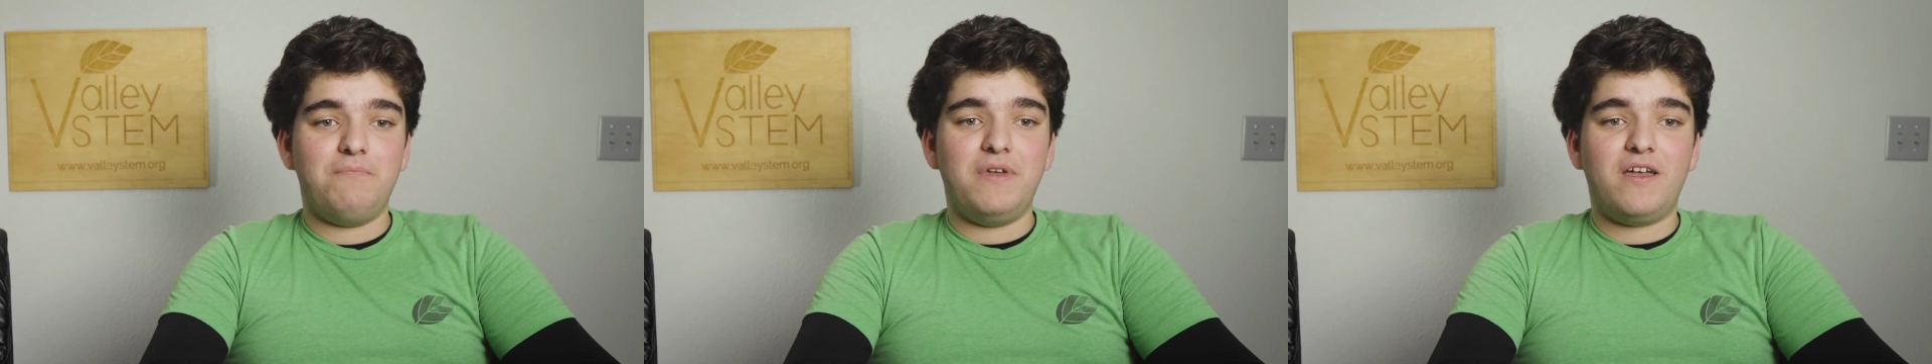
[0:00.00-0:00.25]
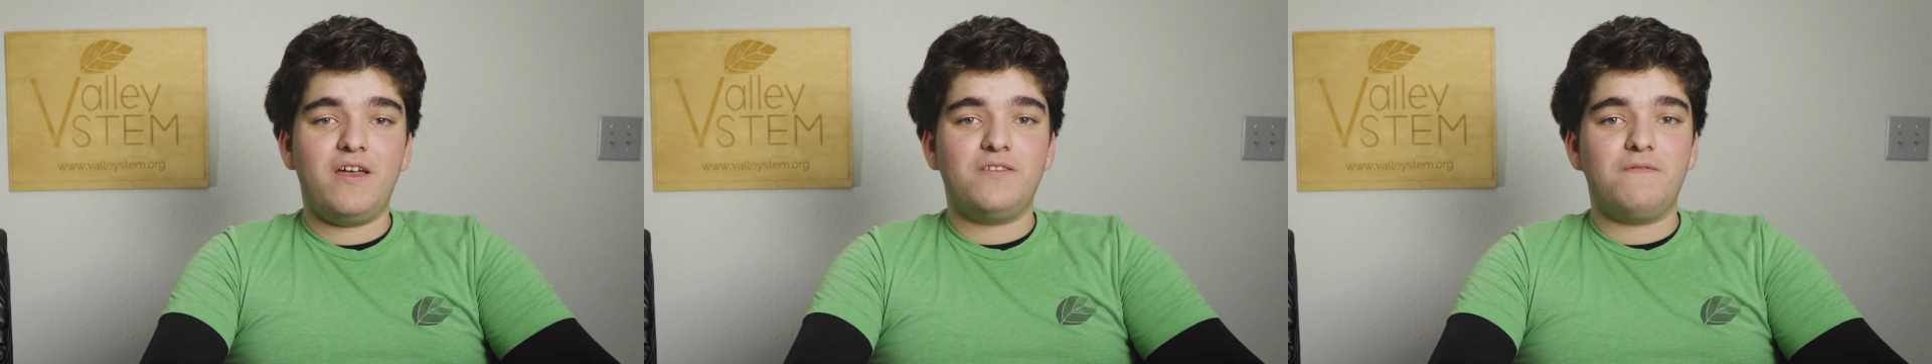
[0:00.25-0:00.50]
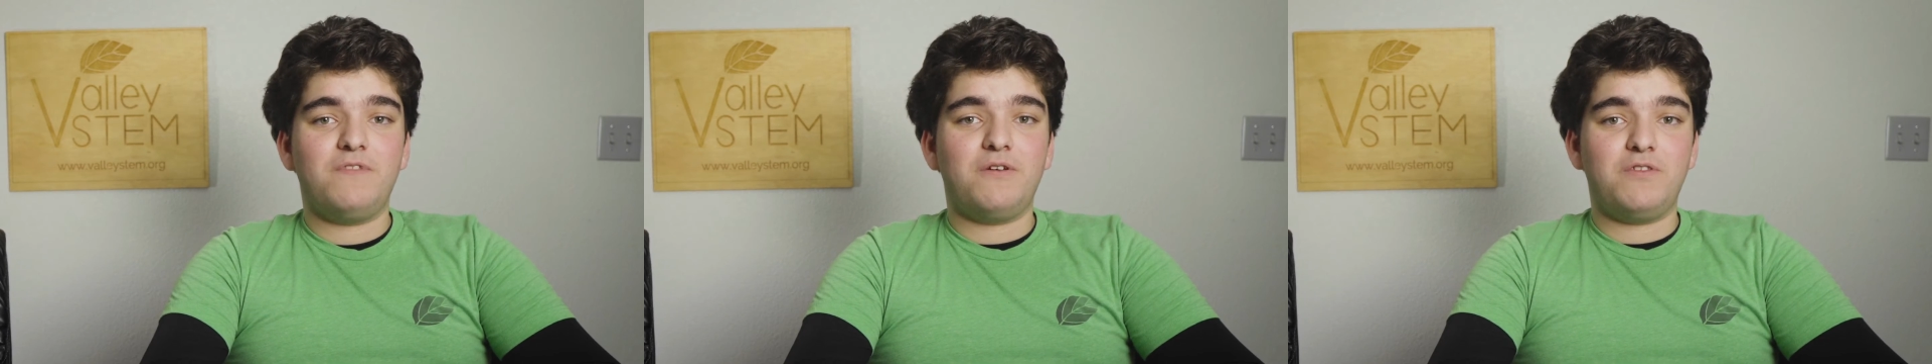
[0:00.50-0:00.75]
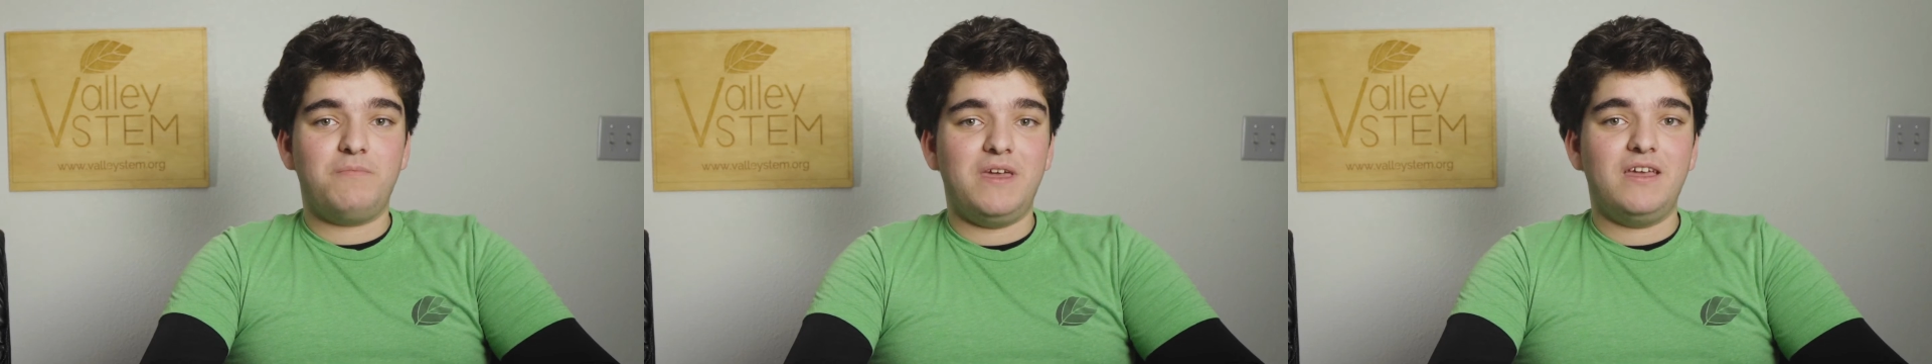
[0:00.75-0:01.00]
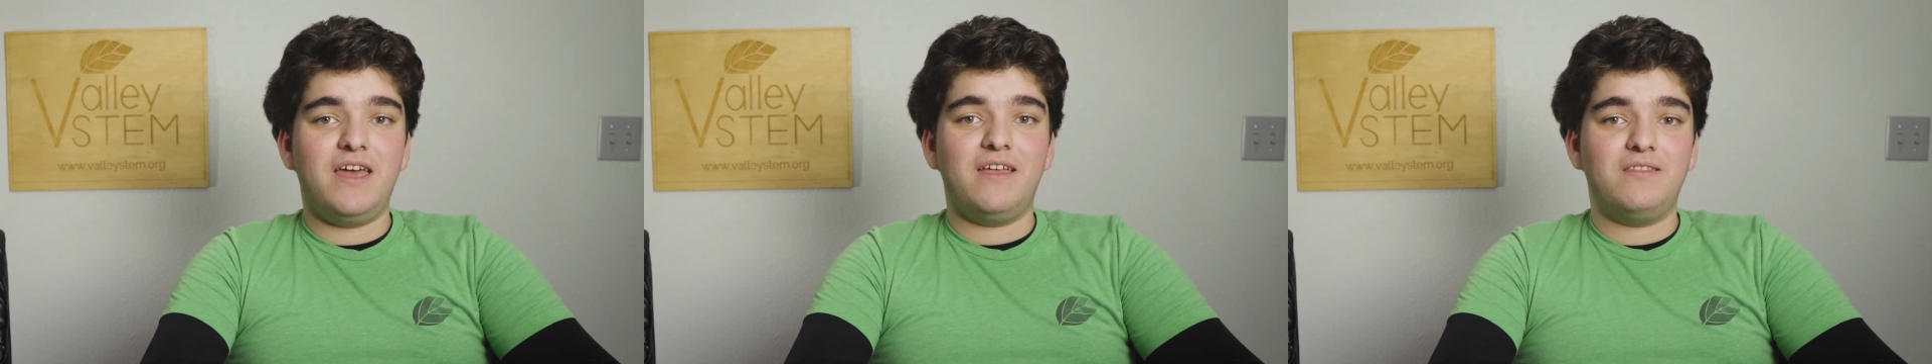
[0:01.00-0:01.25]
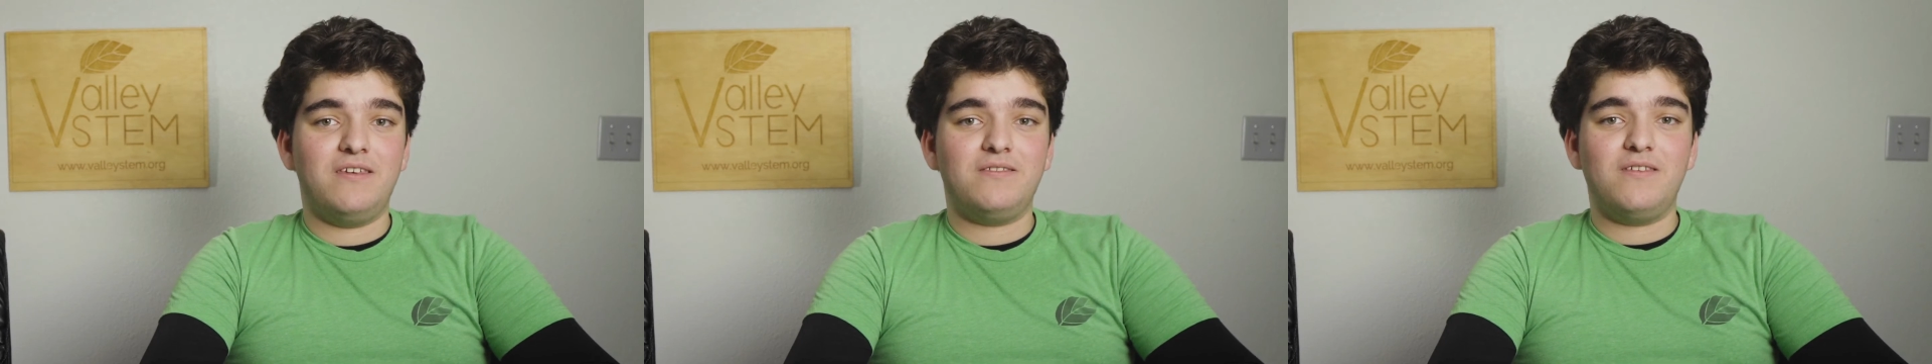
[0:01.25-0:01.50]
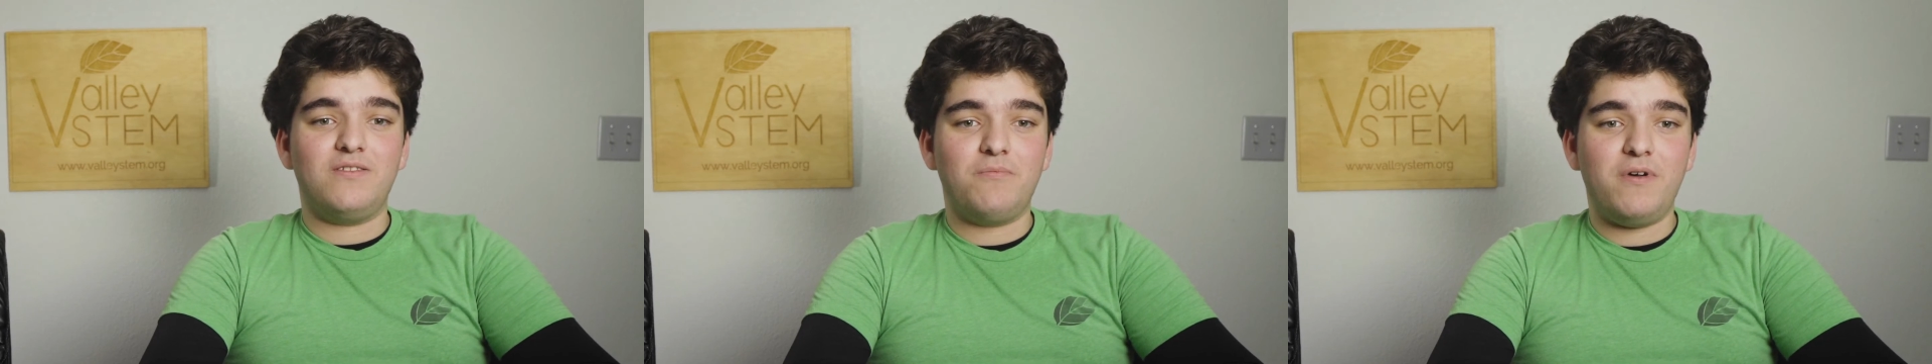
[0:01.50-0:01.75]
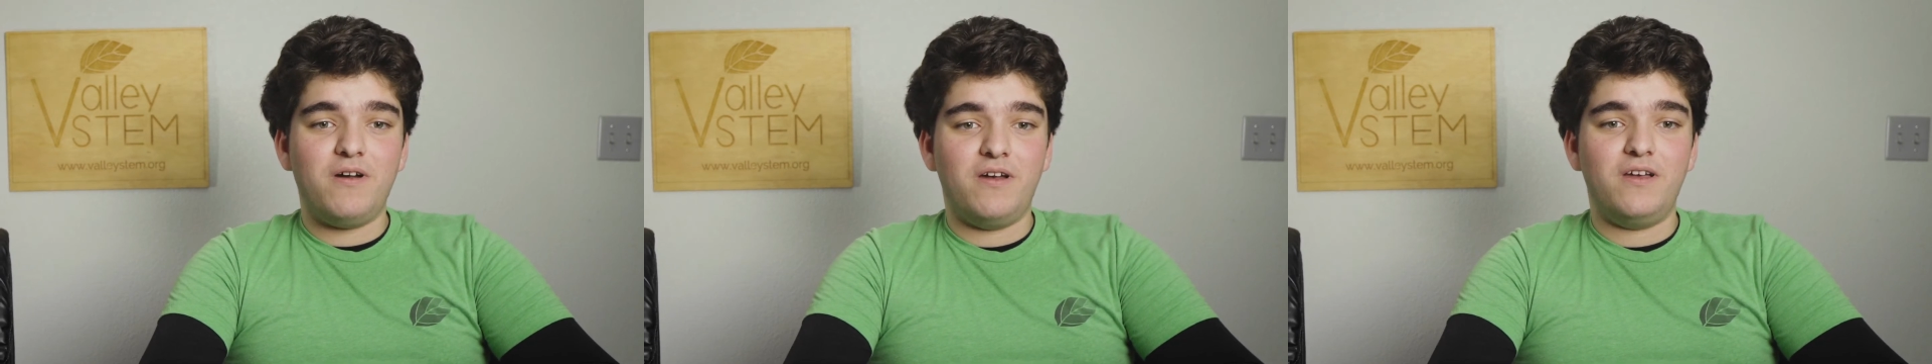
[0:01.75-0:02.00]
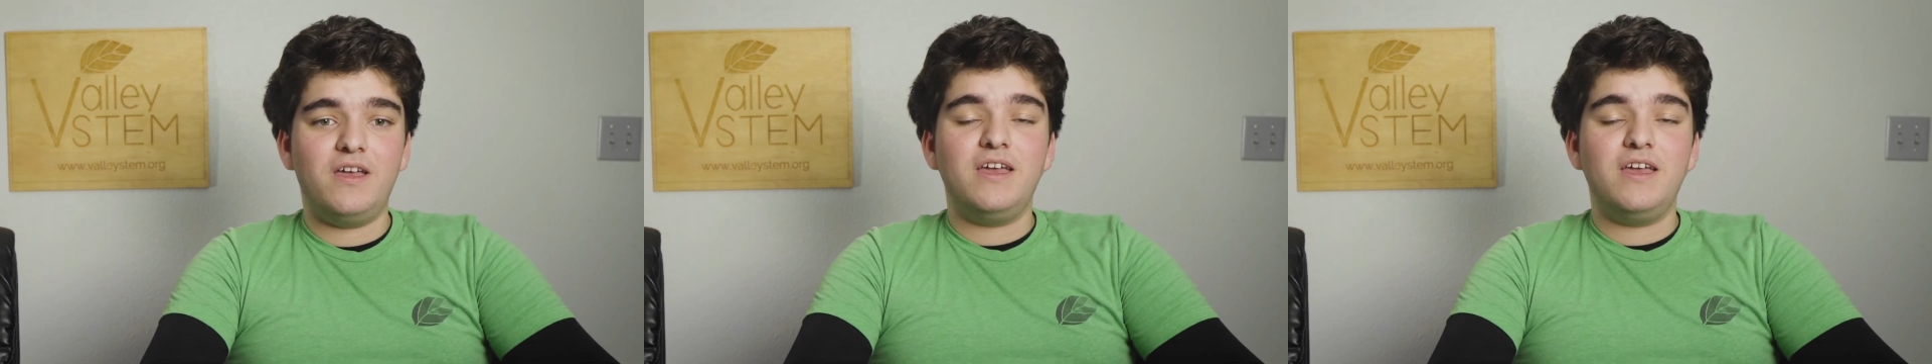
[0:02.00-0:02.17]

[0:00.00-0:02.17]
because of their speed and distance apart.